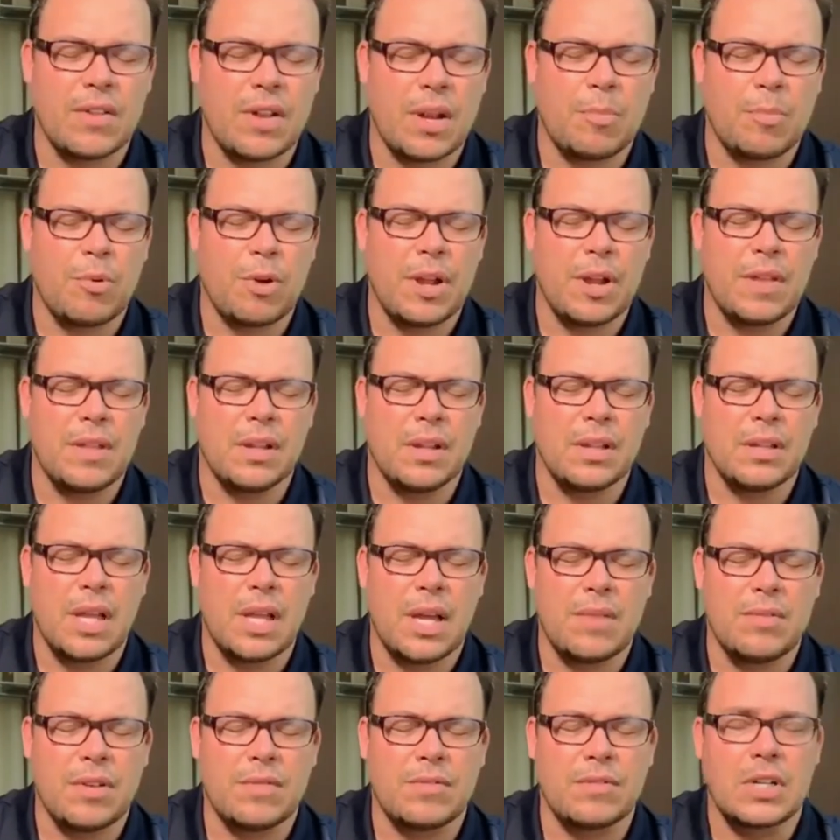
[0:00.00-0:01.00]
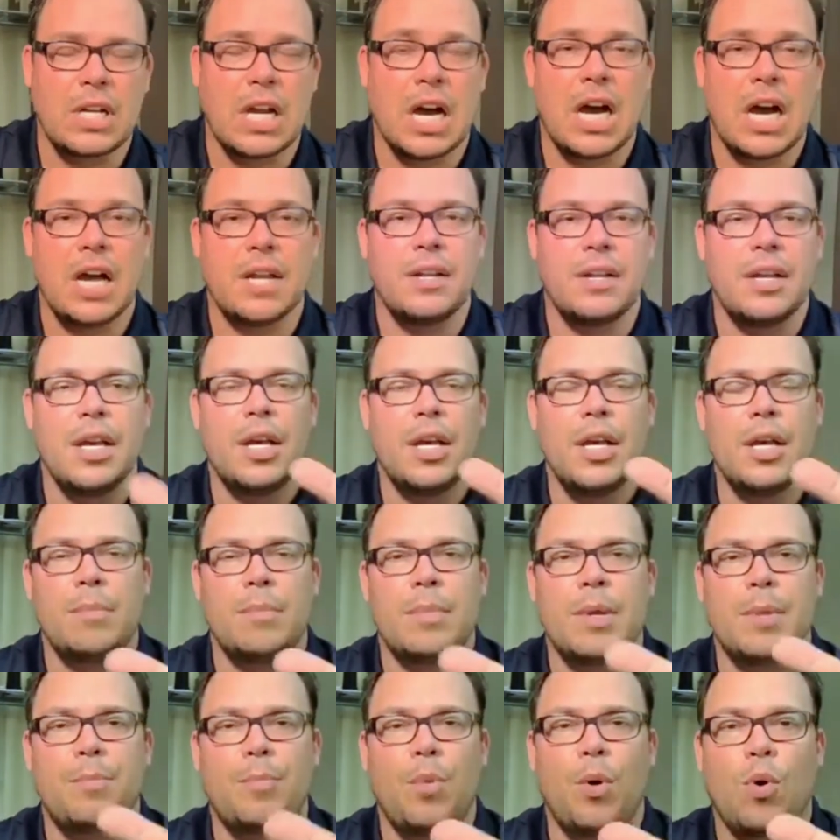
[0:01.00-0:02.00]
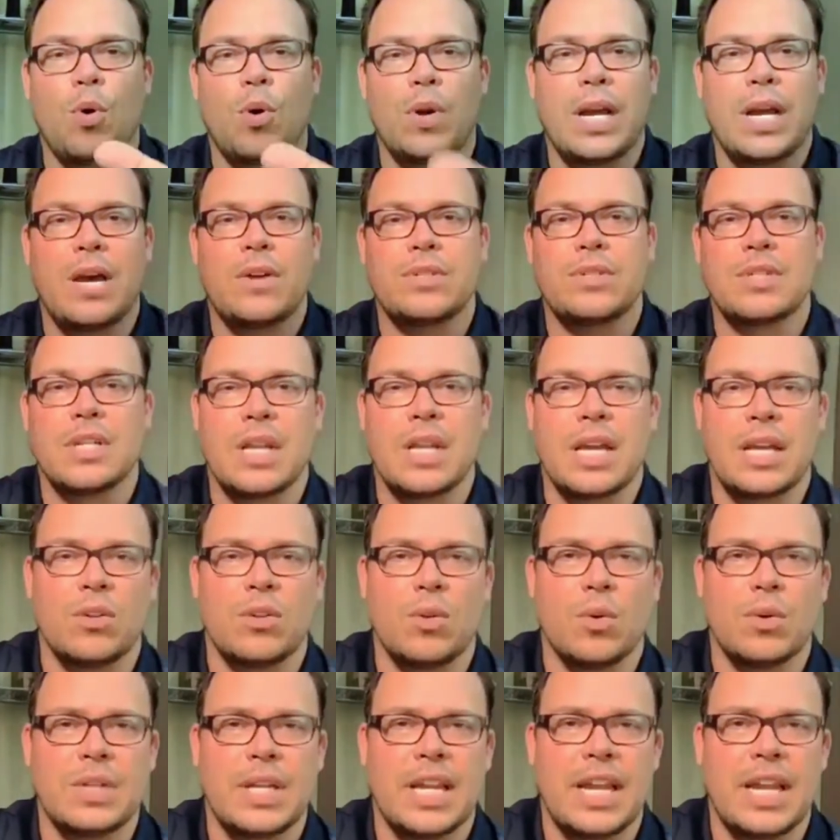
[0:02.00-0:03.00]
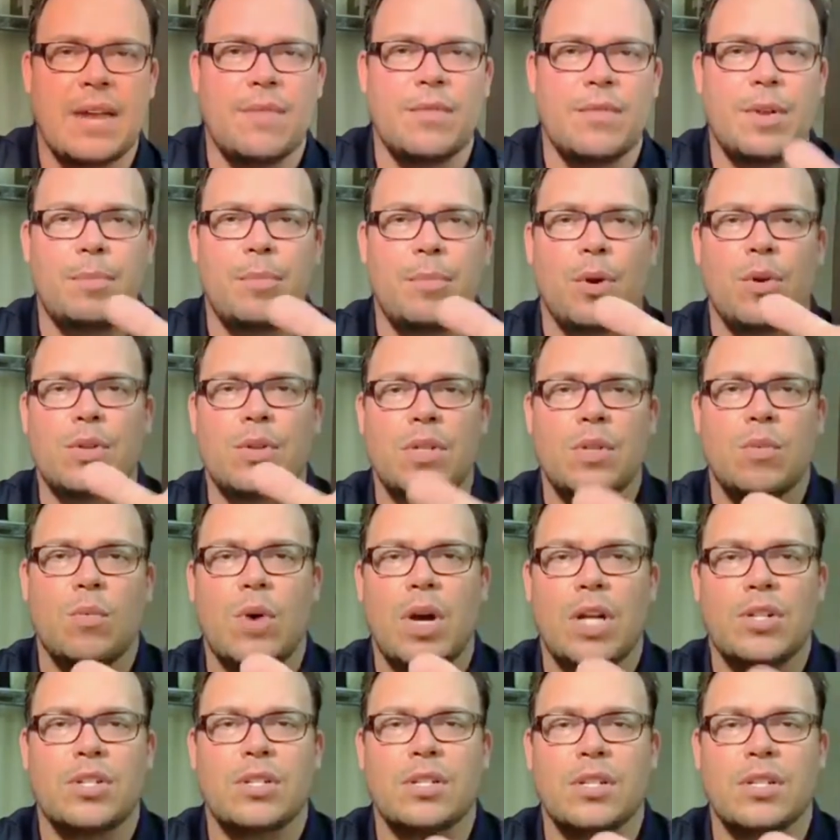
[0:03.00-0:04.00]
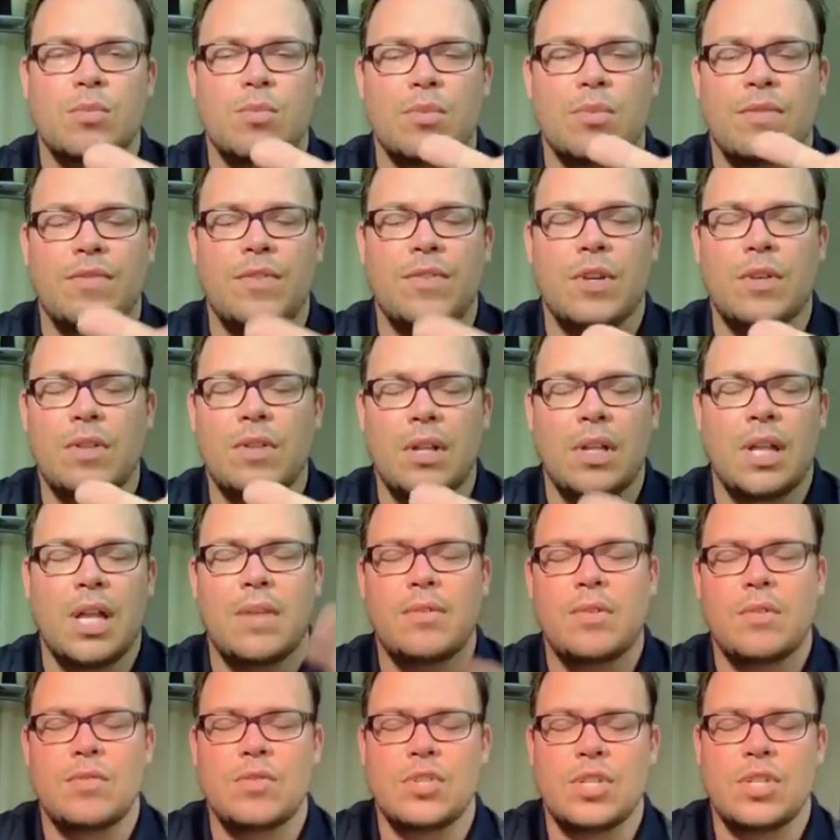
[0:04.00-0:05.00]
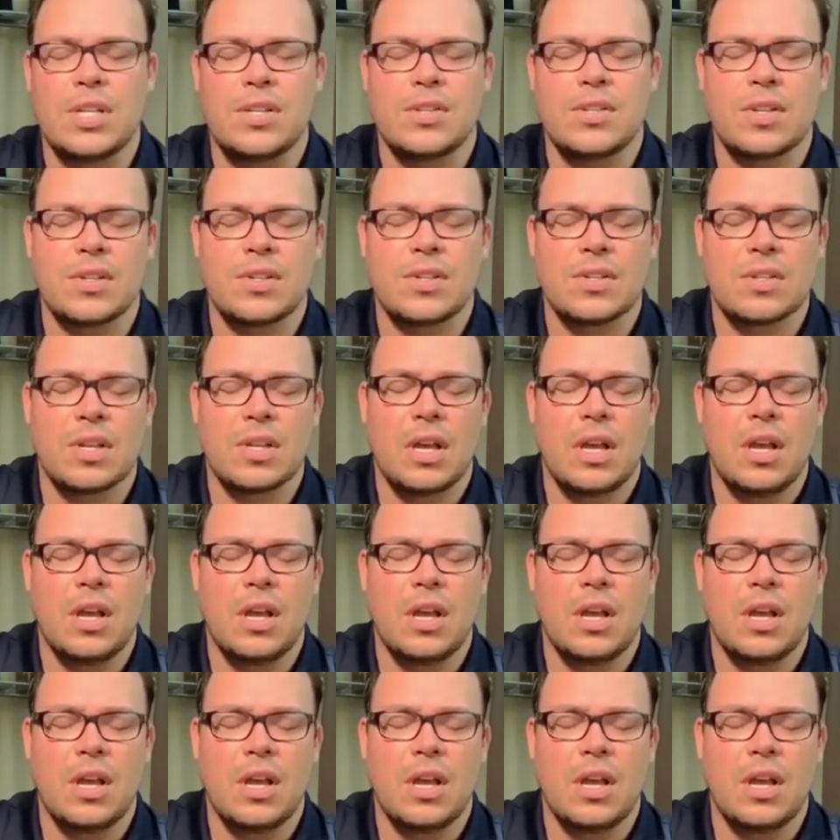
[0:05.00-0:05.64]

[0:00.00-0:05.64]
I pray the love of God be poured out tonight, Lord, that every person watching this would feel the love of Jesus.